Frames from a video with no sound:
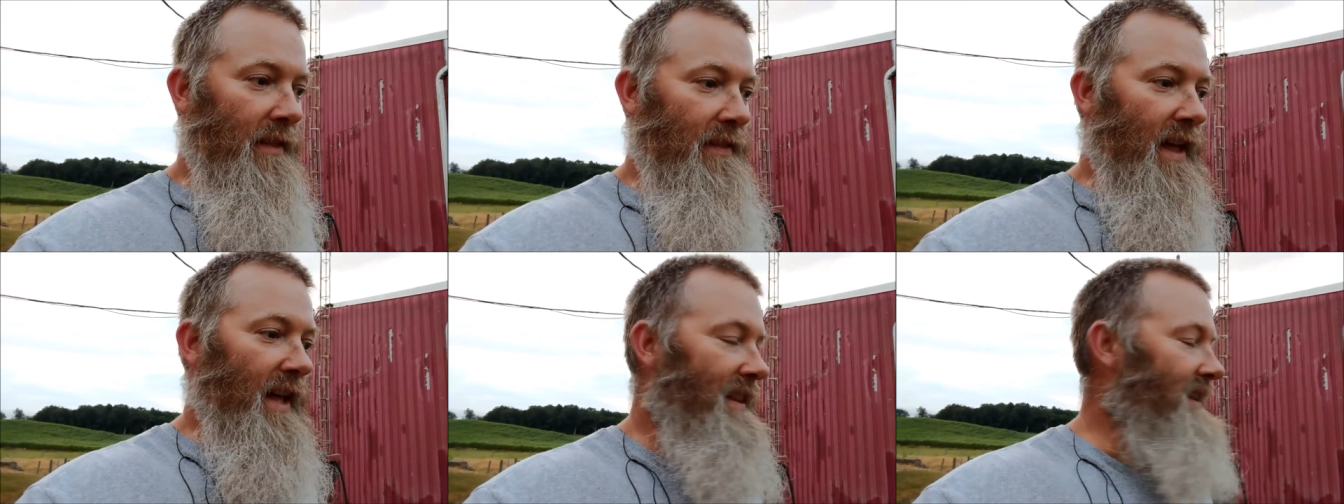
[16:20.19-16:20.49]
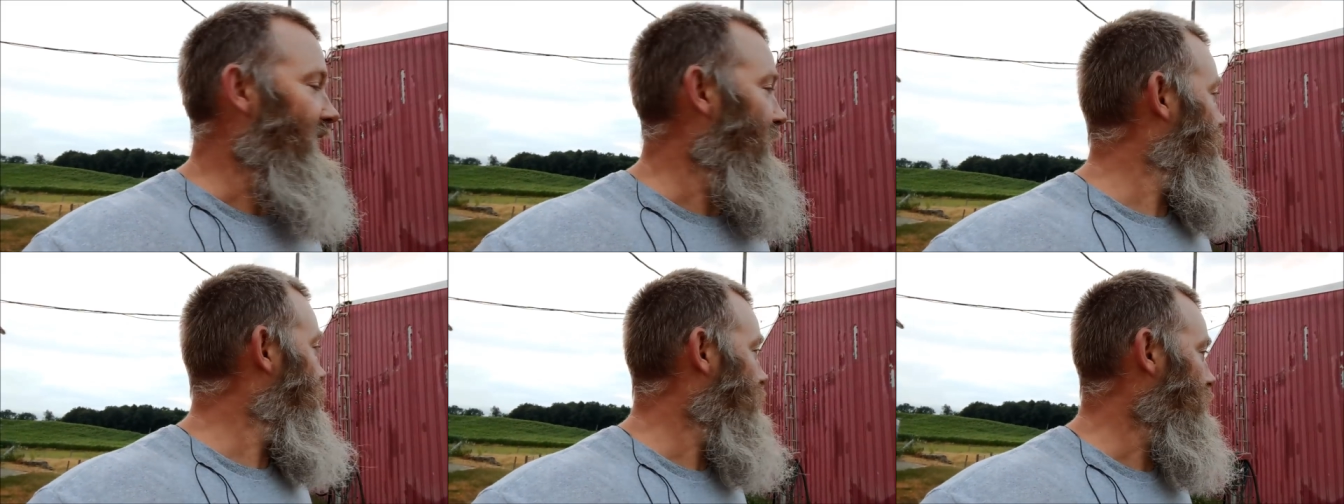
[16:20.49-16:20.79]

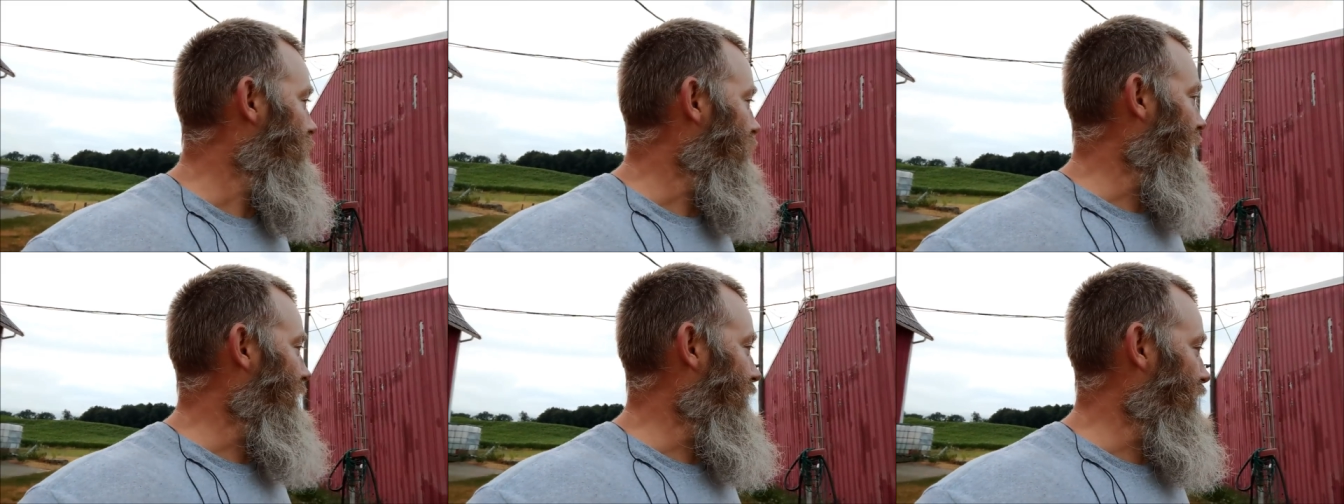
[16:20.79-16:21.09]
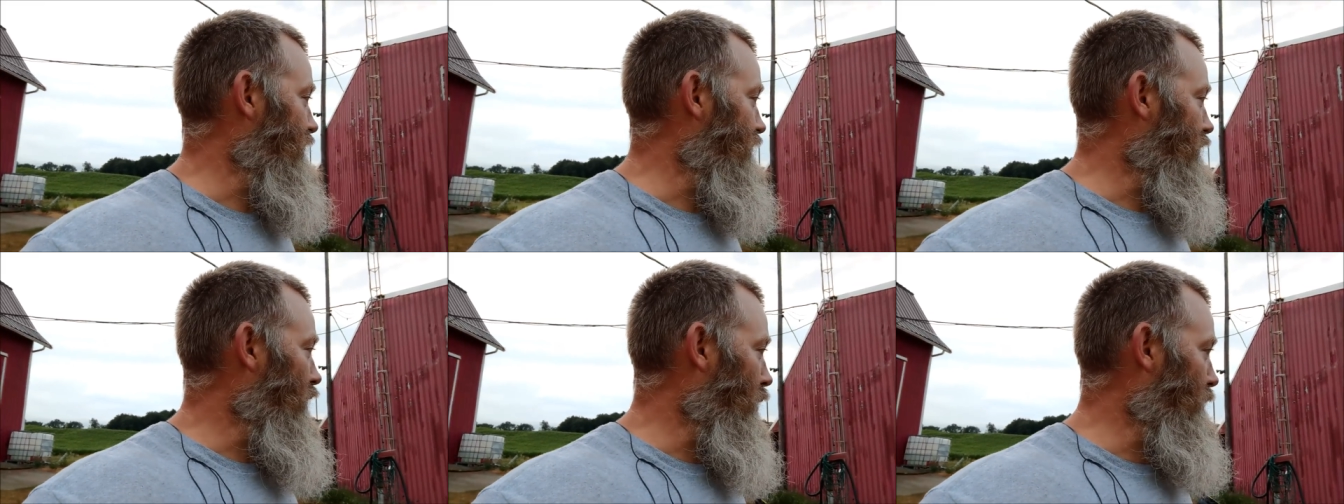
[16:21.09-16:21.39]
that
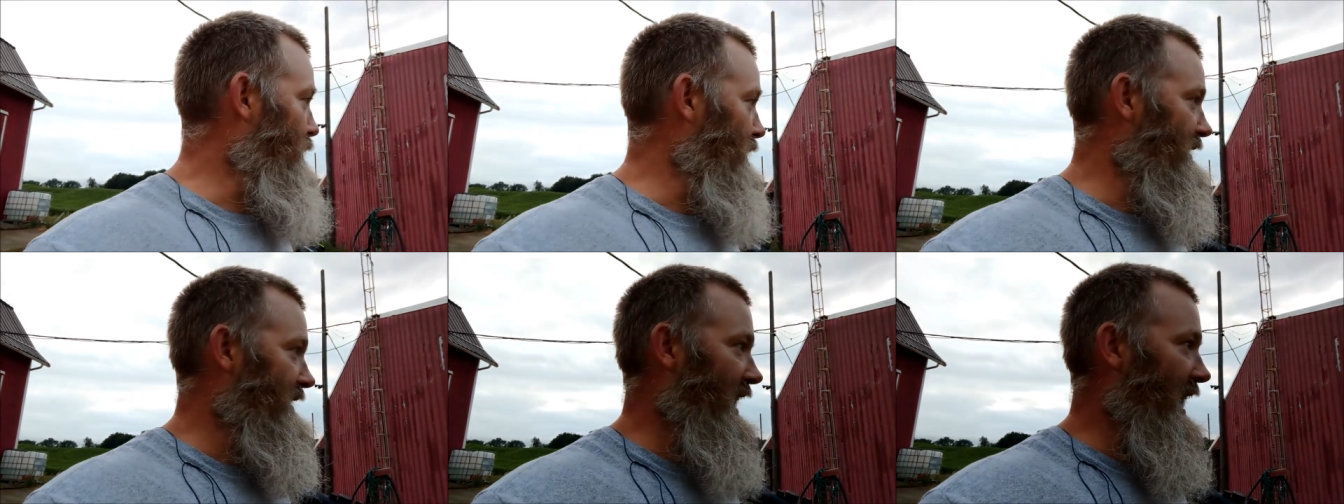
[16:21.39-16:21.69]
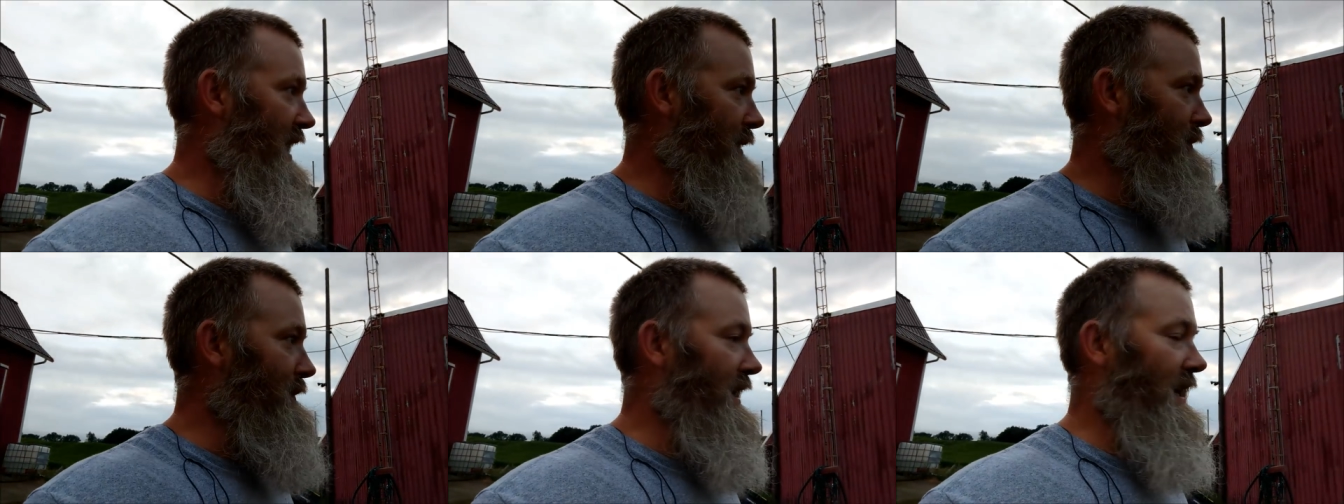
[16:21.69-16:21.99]
the scope is
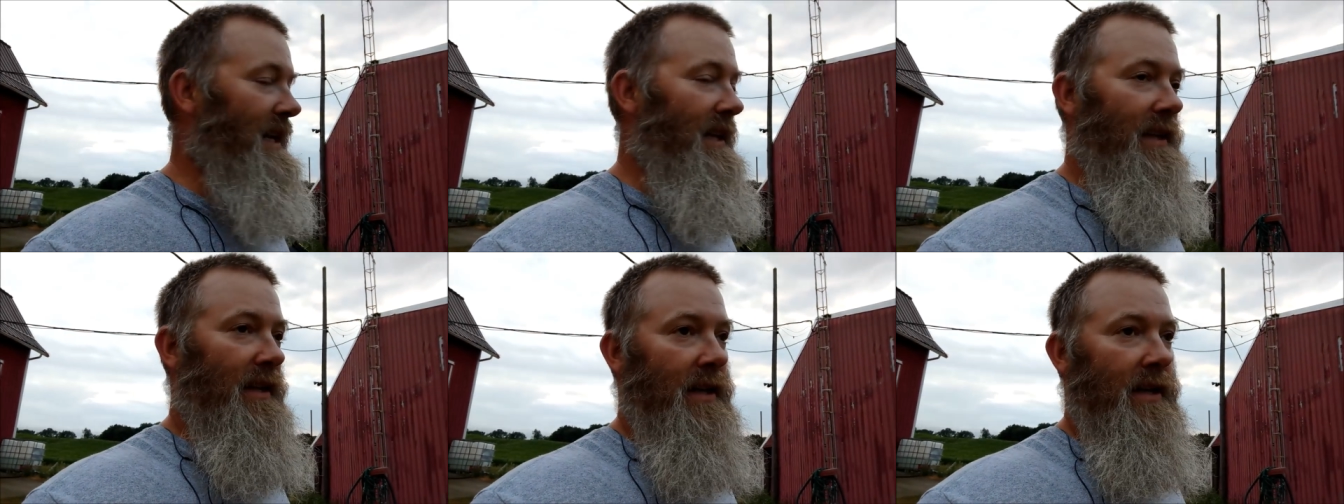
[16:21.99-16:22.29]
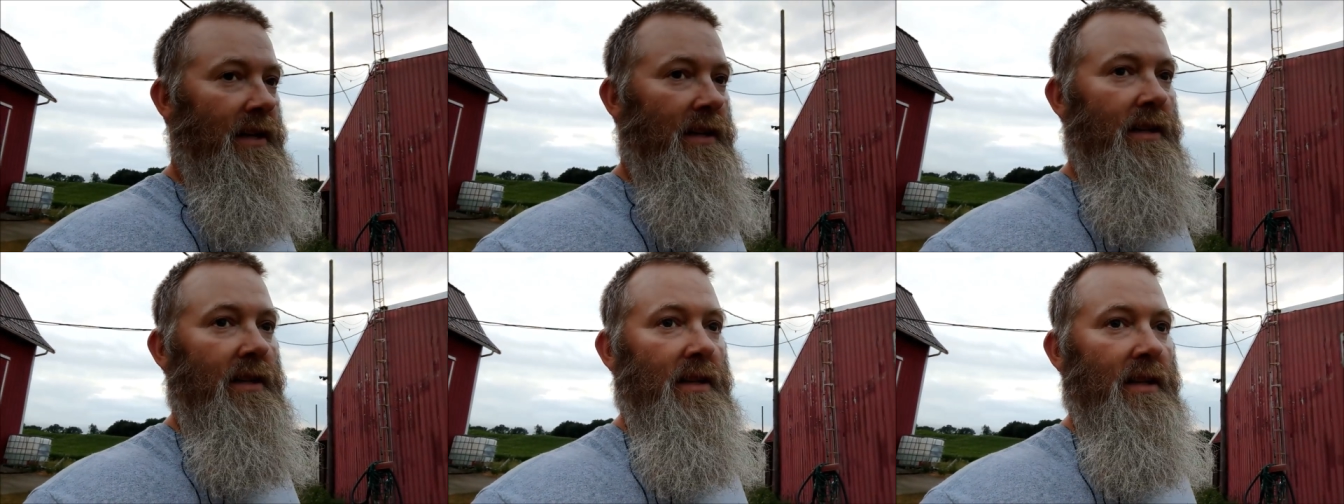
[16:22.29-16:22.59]
aimed in,